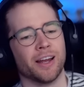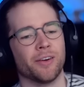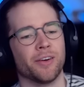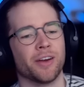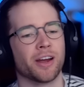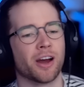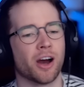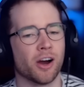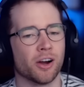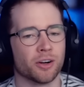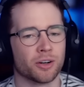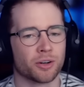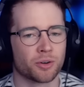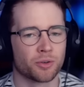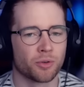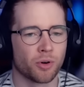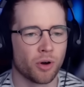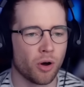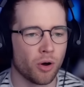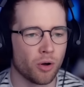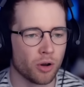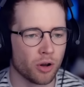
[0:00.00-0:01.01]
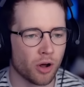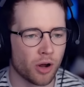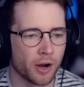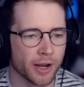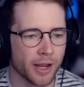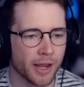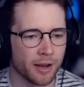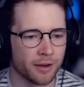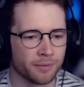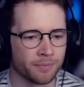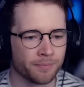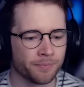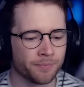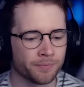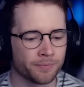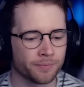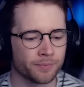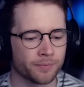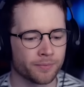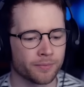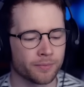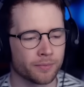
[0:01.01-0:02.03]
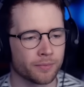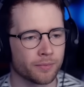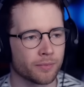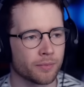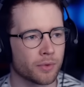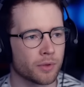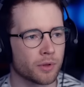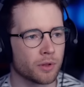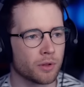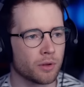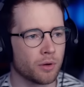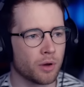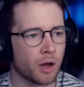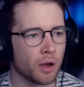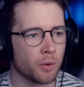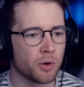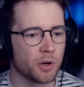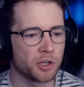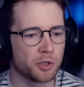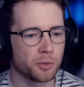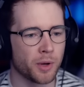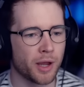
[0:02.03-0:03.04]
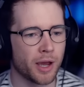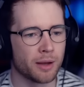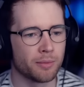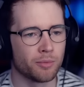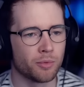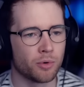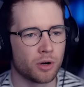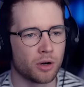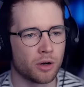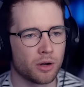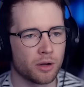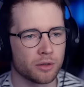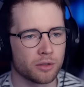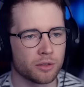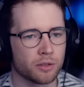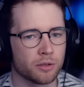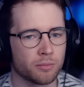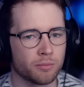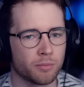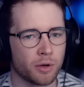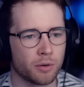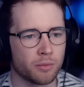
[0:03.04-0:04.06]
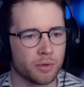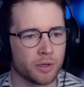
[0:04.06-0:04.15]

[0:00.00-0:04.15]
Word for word: we go. Roll on in. I wish we had more hearts, but we